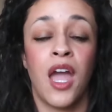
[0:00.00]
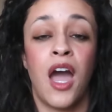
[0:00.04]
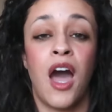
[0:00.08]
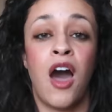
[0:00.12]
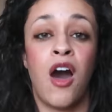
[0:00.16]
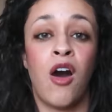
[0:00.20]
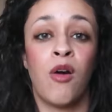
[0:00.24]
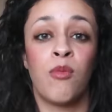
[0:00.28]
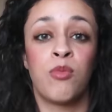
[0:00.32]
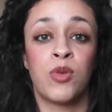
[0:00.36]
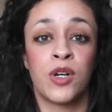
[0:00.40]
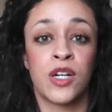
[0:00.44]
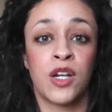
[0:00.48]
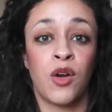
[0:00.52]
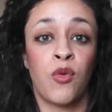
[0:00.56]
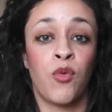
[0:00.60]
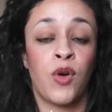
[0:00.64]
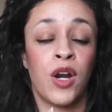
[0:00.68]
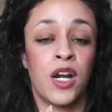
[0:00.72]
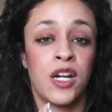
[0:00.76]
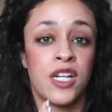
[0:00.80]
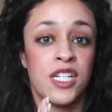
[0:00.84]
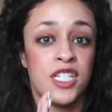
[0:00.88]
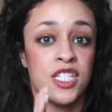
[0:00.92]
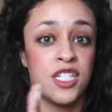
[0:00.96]
I'll bring
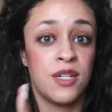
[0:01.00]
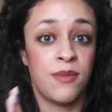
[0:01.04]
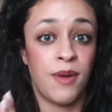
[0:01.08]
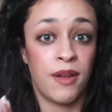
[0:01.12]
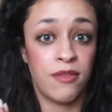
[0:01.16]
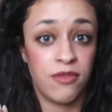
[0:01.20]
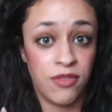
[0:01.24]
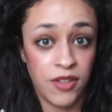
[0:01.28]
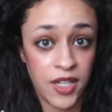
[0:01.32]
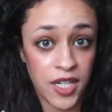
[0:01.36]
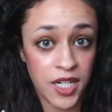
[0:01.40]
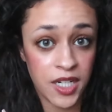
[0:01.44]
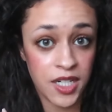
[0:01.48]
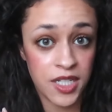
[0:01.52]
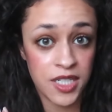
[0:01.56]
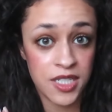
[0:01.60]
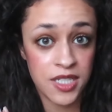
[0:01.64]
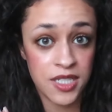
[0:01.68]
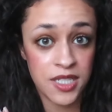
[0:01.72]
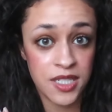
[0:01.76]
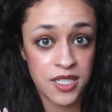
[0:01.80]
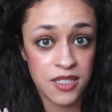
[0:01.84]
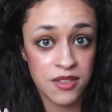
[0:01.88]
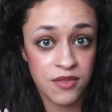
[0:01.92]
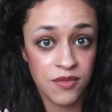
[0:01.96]
awareness to my
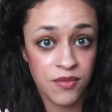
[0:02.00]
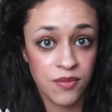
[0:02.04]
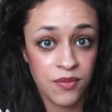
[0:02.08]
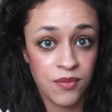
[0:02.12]
fingers,